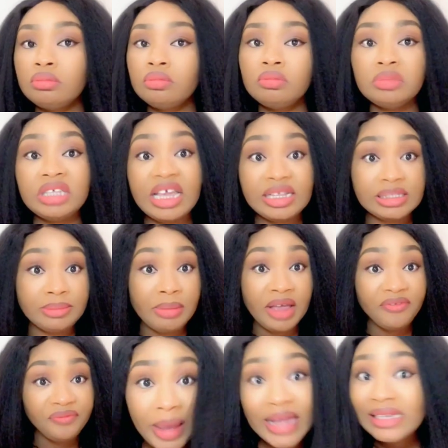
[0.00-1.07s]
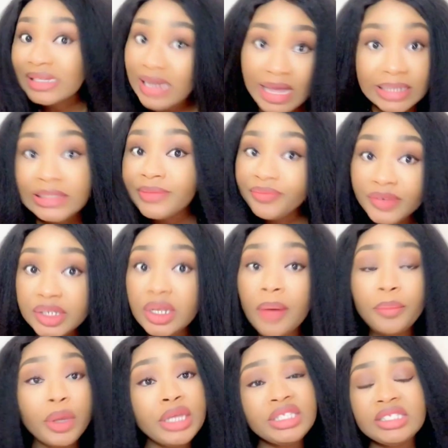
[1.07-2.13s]
get my visa. Next video,
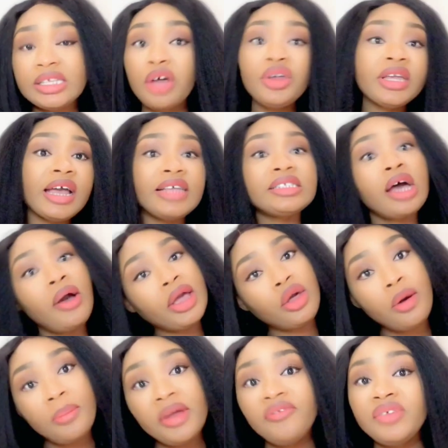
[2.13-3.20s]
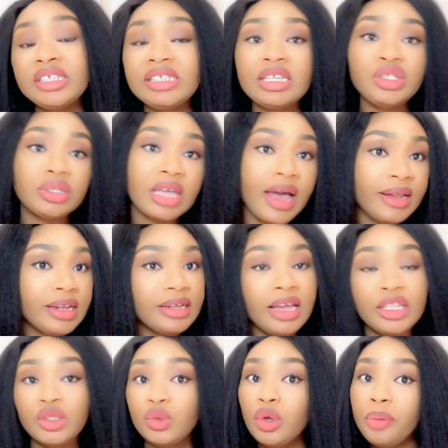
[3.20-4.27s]
I'm going to tell you guys how I got my visa to Canada.
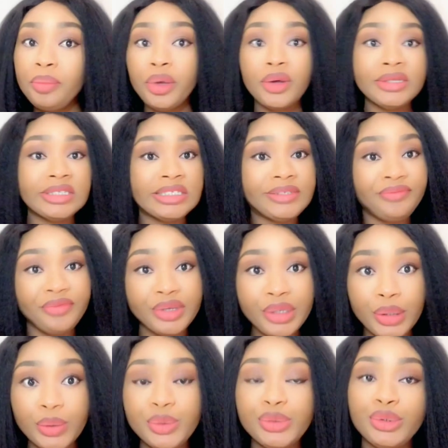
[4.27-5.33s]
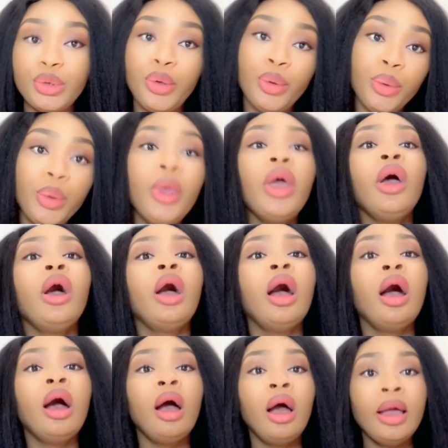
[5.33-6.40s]
It will not be on this video. So
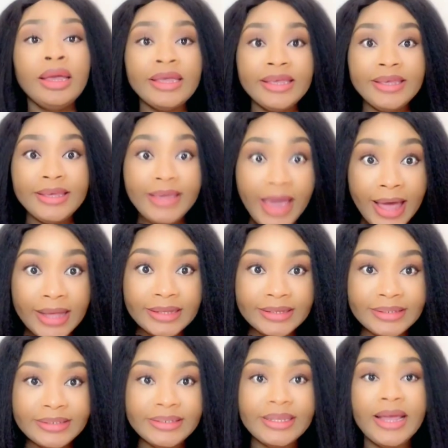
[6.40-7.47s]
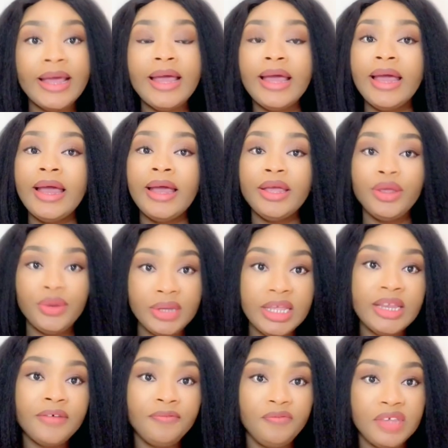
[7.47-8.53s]
yes, you
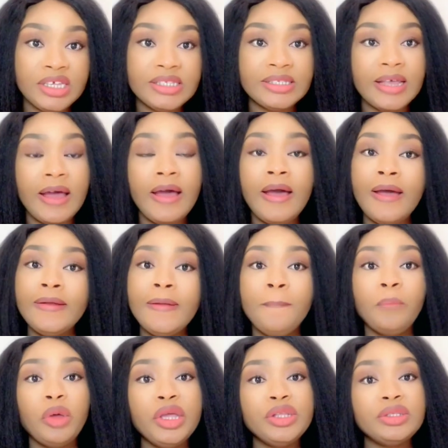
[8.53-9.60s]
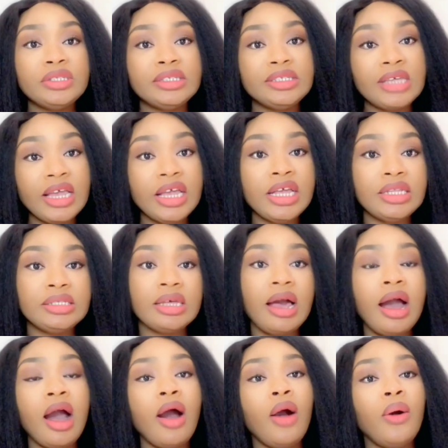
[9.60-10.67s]
need a visa, and I'm going to say it,
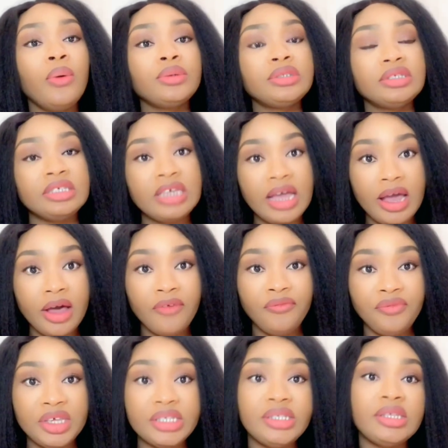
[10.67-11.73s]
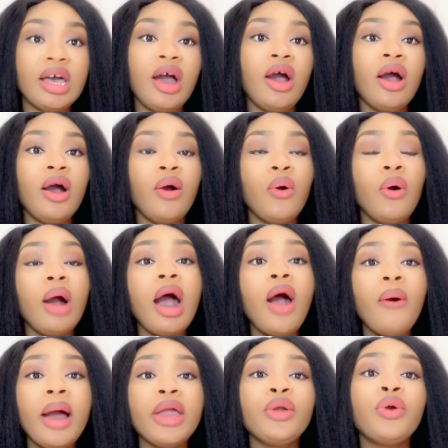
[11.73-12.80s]
how to get a visa, or how
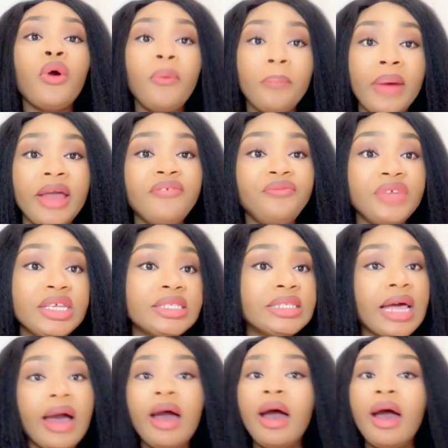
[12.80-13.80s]
I got my visa,